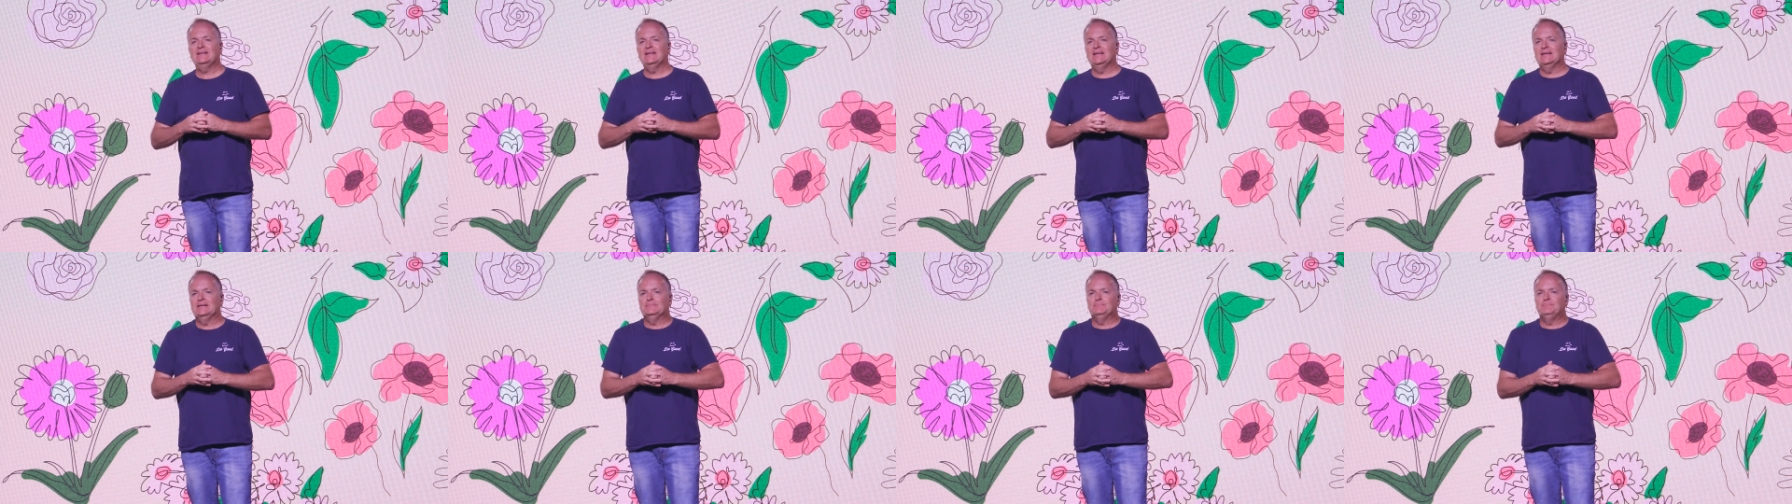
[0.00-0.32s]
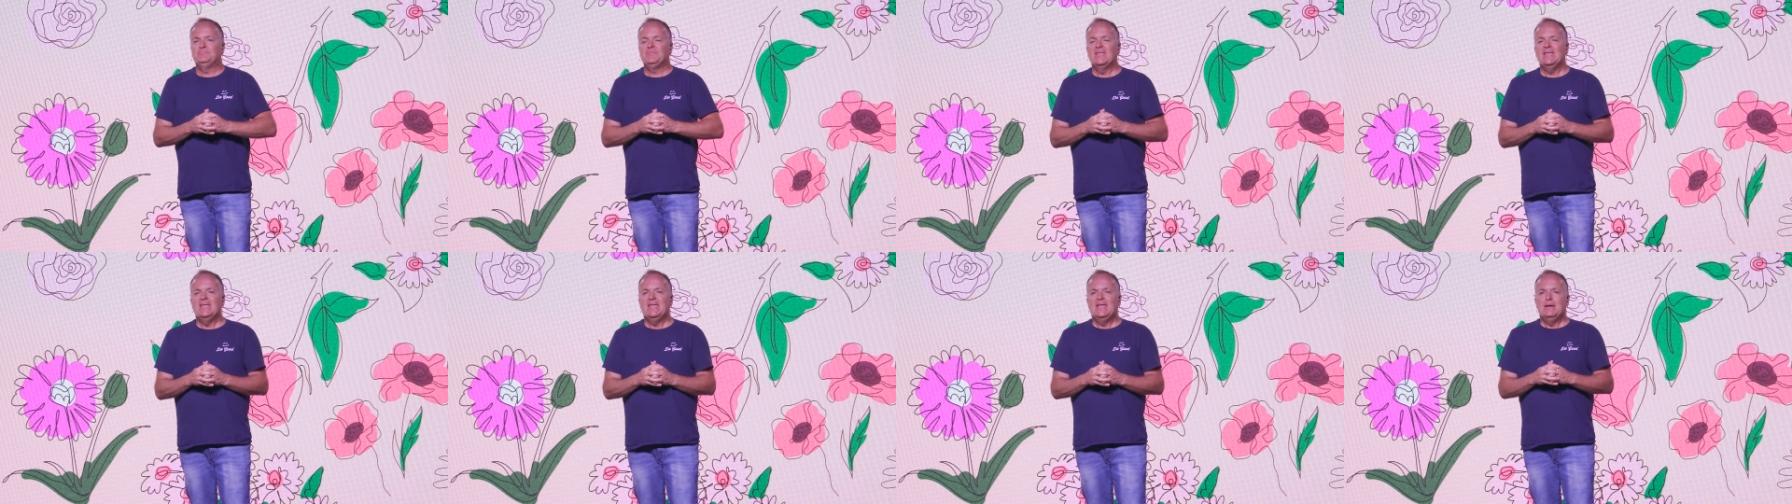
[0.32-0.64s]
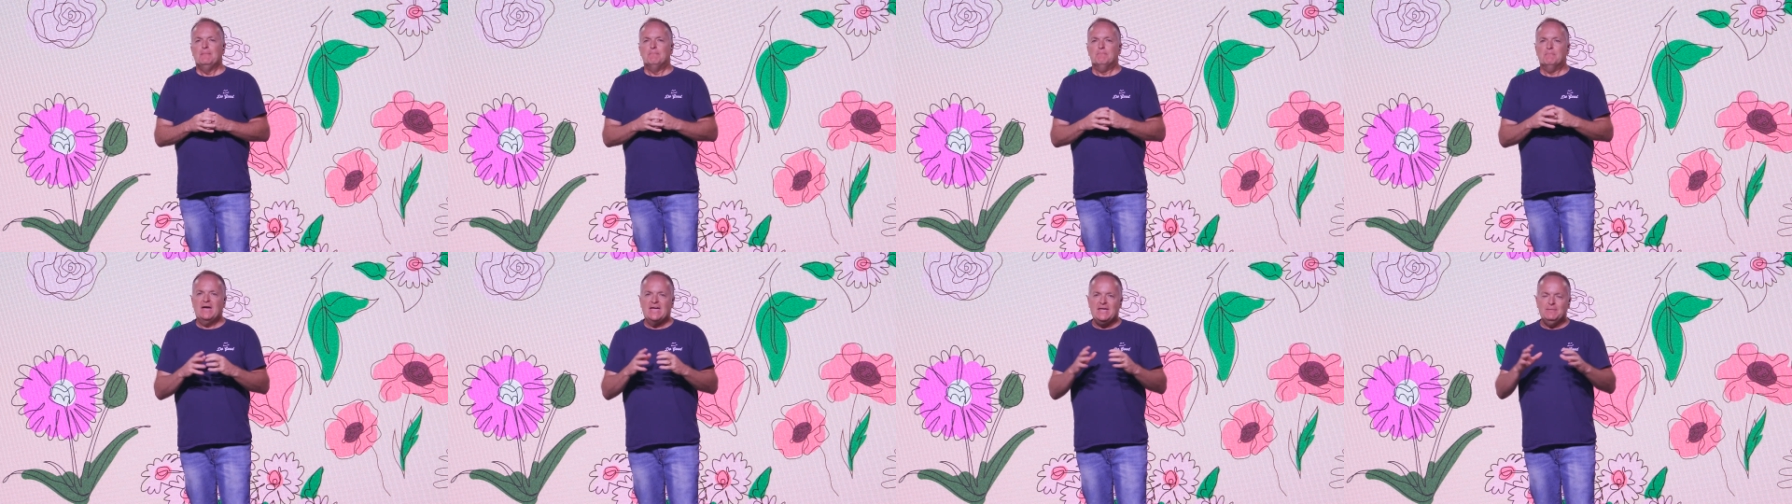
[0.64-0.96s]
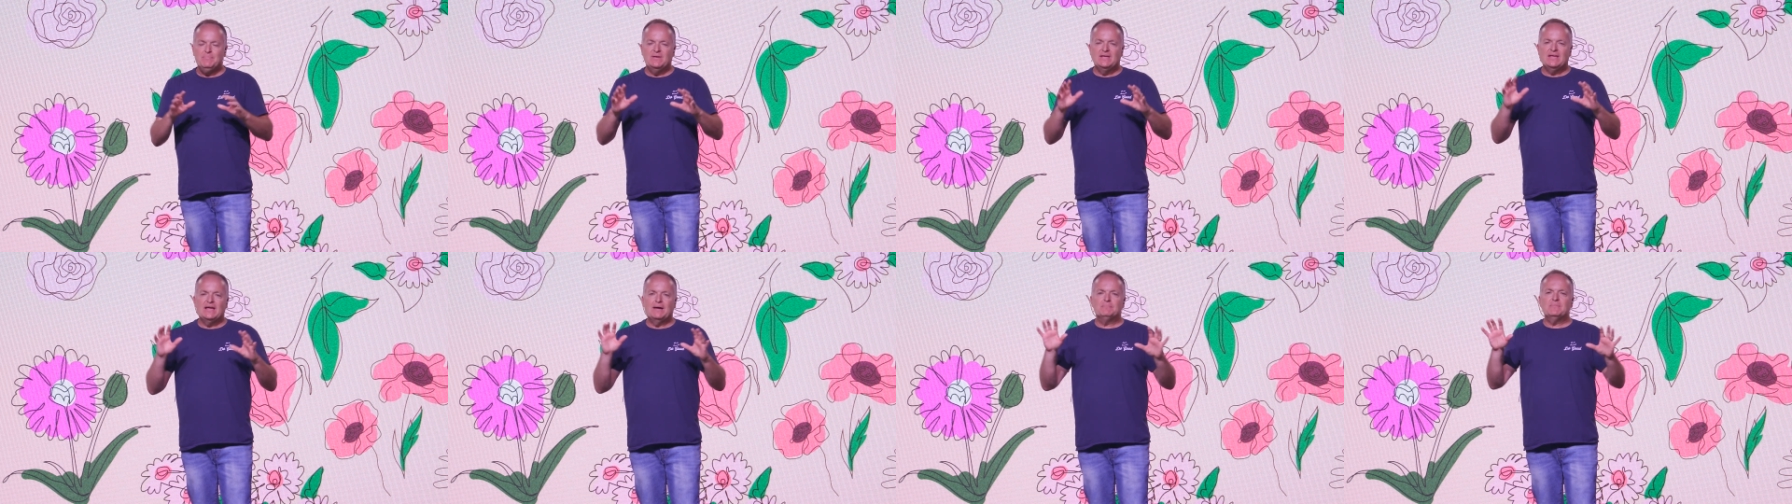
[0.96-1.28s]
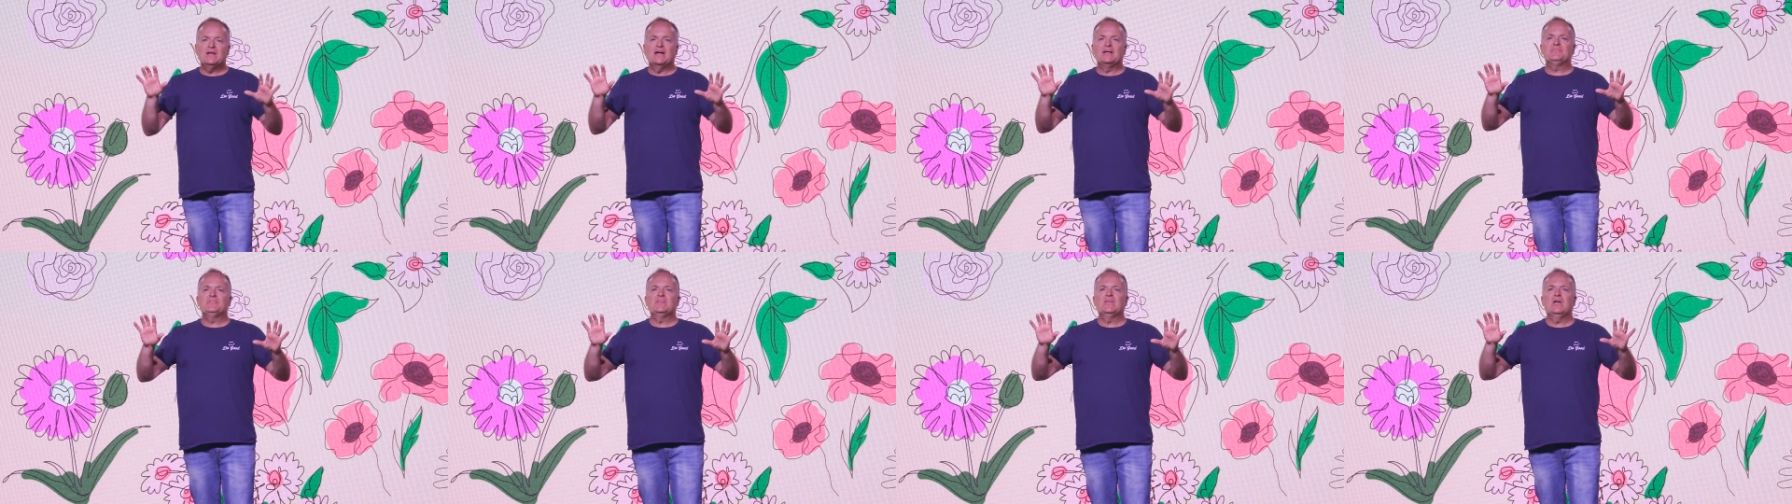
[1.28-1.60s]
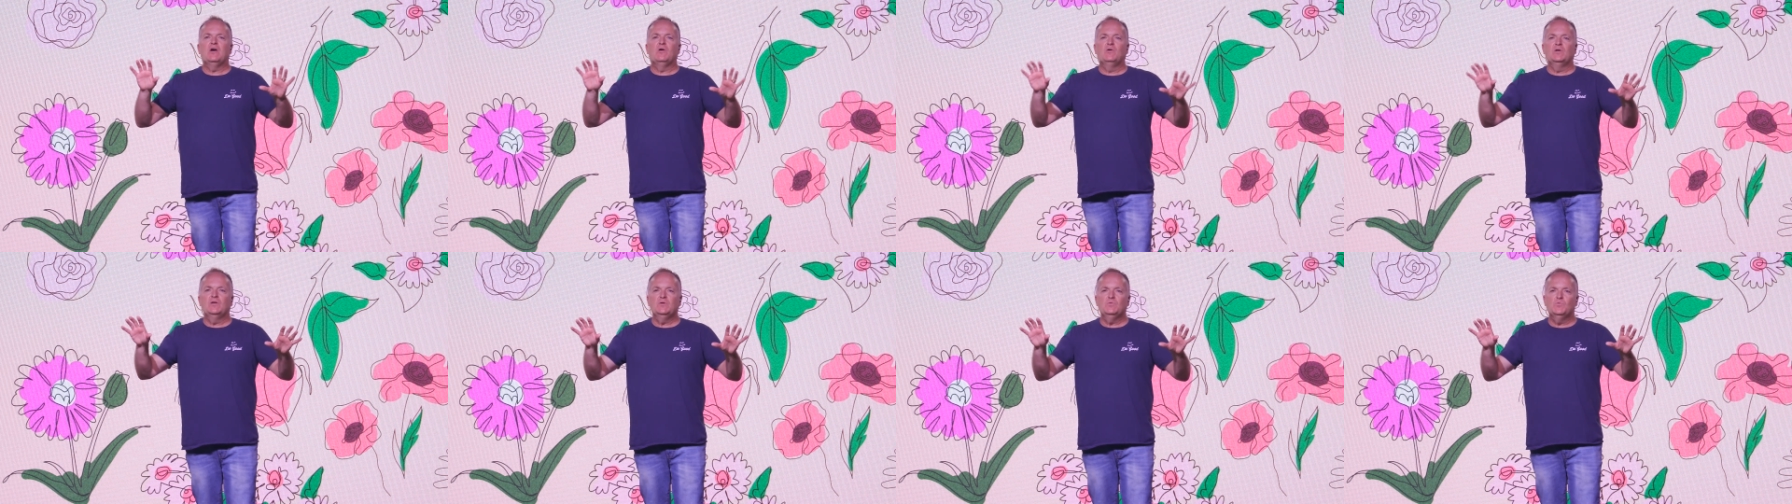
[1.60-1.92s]
And maybe I'm not the
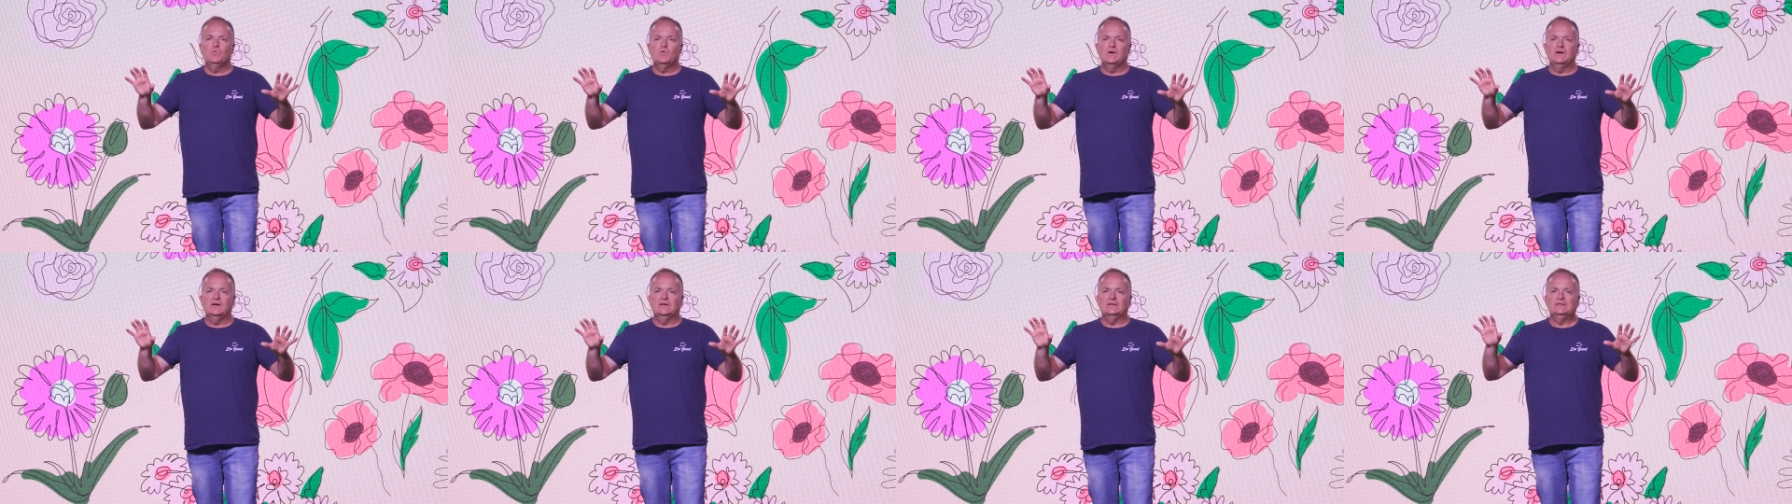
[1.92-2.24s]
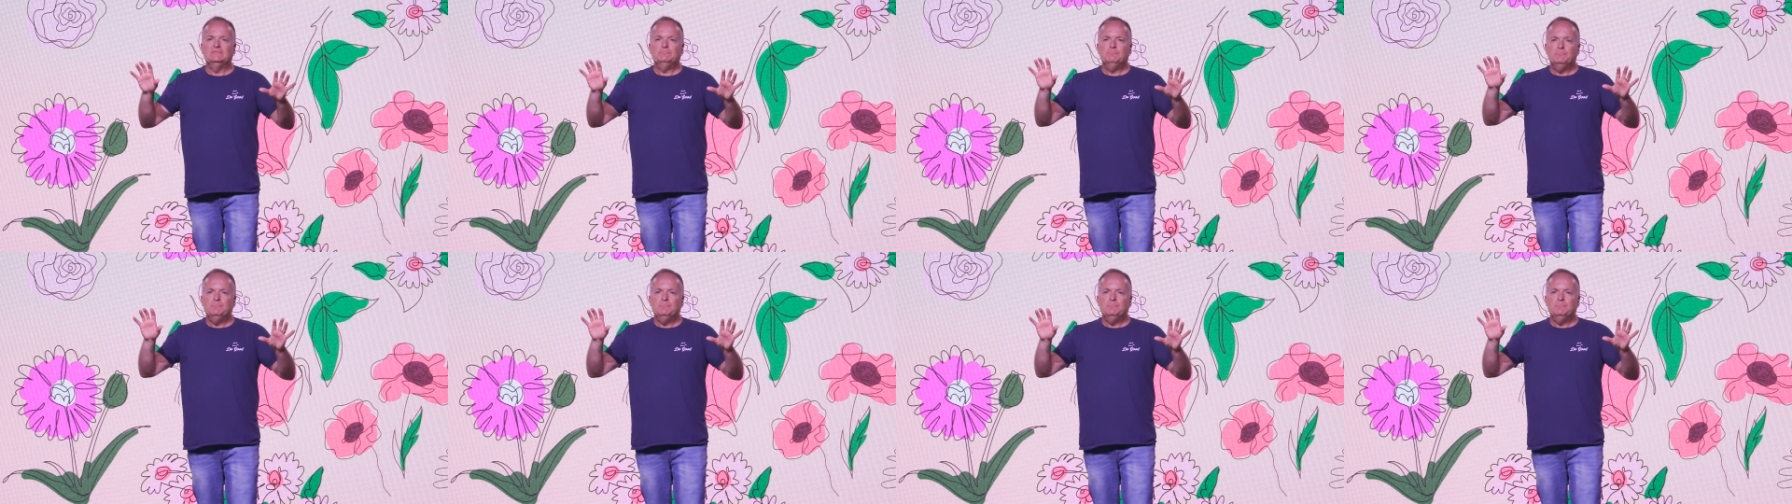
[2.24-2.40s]
only one.